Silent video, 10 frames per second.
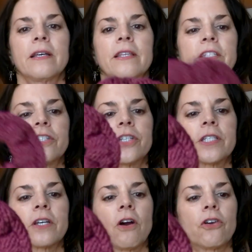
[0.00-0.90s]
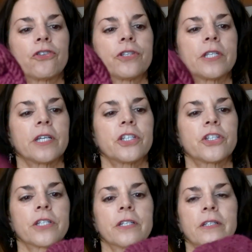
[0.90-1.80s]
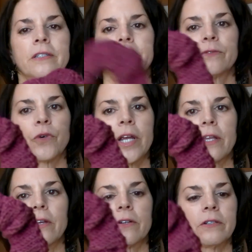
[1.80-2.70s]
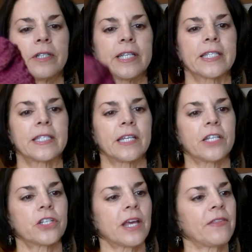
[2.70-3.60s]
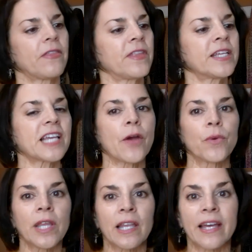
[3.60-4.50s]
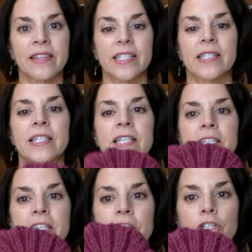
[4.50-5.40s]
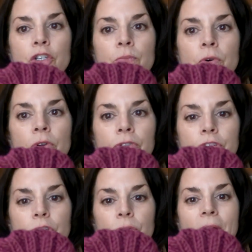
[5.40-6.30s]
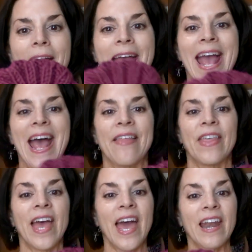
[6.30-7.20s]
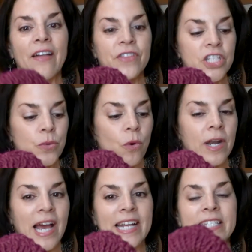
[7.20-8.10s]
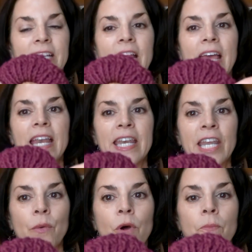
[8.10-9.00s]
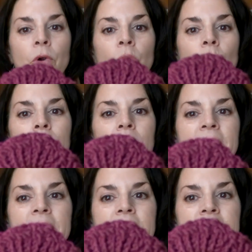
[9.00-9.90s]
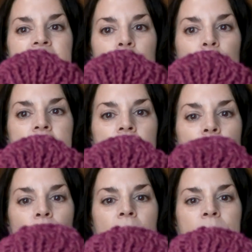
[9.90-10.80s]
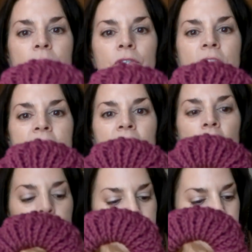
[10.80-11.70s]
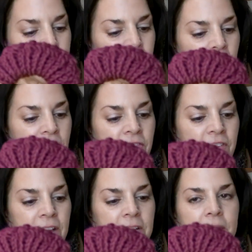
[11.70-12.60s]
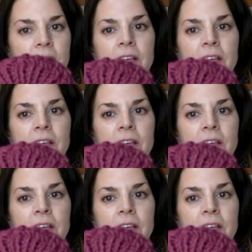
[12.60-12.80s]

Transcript: This is just the garter stitch, regular knit stitch. And then this, I really like this. This is knit 2, purl 2. And then on this one, I did knit 1, purl 1, but I did a twisted rib. So it's just a little bit different effect